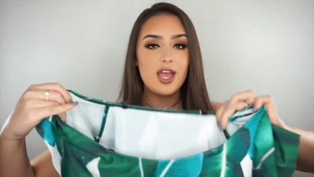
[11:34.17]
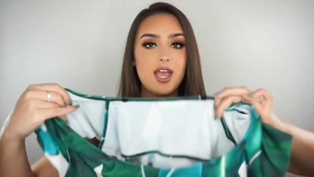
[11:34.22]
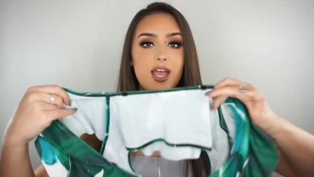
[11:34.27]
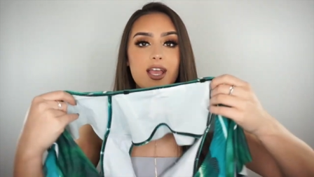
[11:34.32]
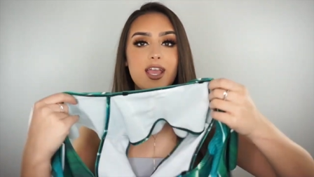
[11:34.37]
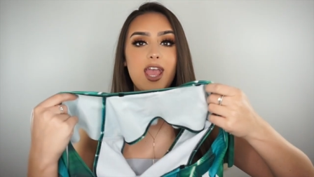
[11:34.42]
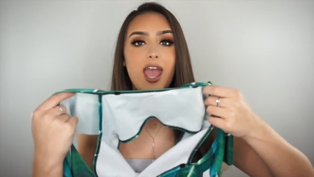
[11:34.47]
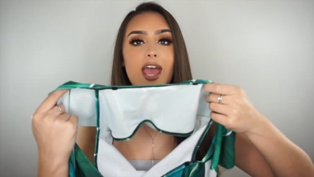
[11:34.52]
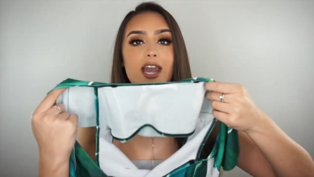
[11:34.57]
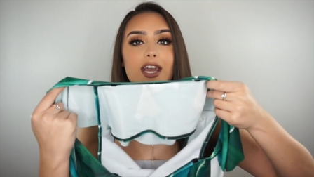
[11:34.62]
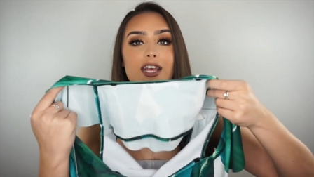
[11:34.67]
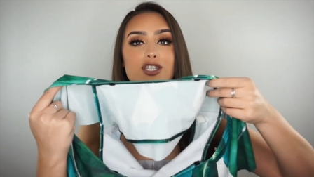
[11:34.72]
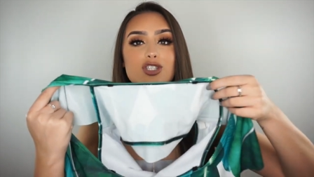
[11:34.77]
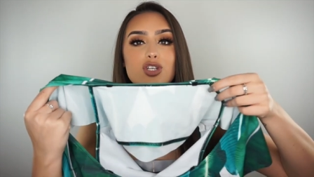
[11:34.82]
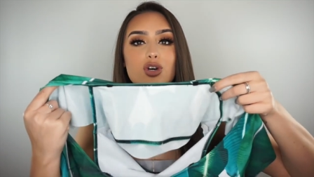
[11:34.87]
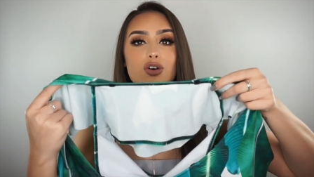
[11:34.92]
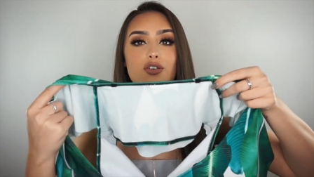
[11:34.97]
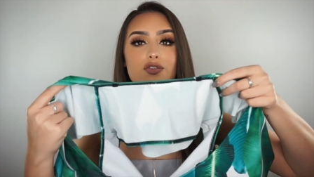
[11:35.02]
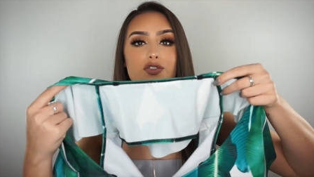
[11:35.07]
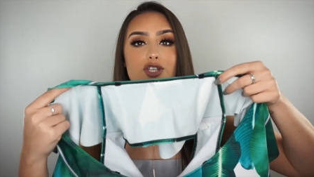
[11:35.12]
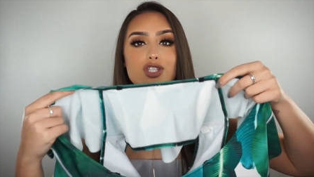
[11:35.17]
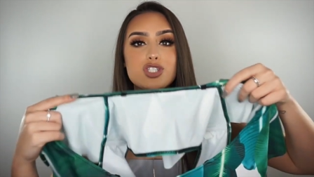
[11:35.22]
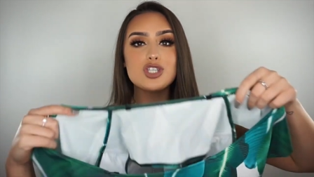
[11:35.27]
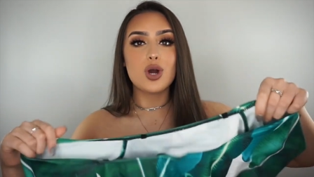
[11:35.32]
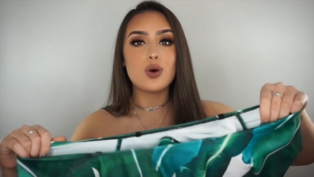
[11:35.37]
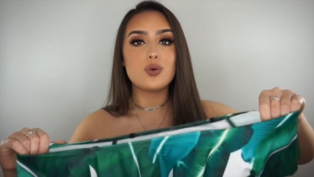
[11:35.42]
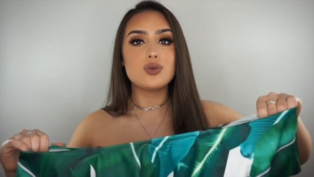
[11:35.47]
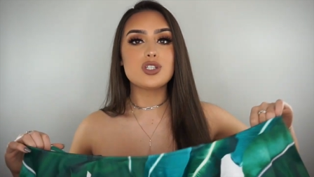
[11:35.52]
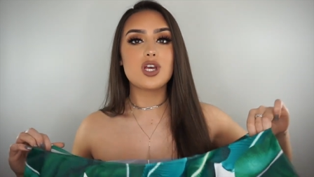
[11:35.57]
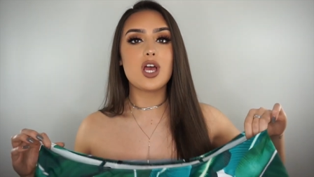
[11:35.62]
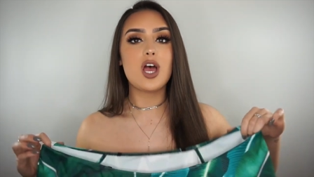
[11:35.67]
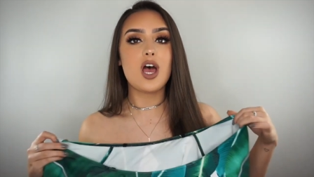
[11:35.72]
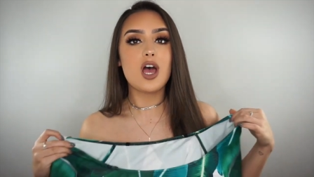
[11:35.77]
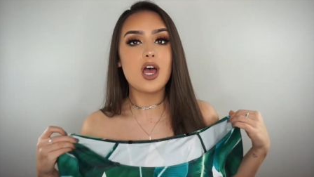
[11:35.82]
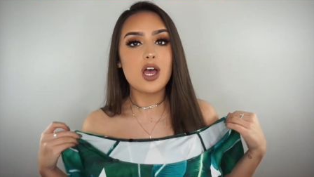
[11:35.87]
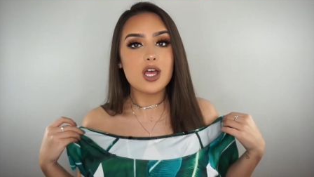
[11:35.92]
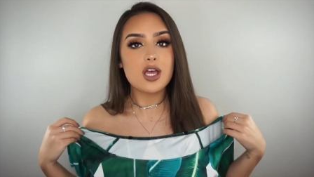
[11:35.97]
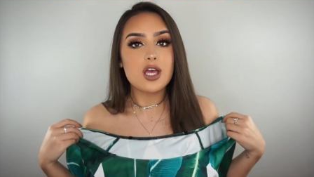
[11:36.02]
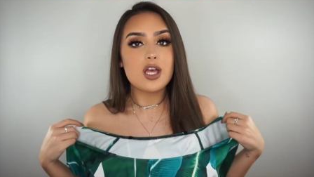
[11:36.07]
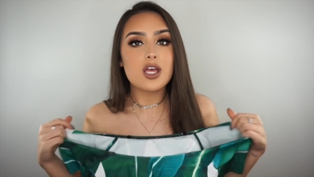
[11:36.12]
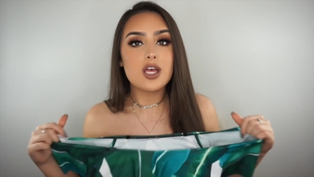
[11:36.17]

again it's off the shoulder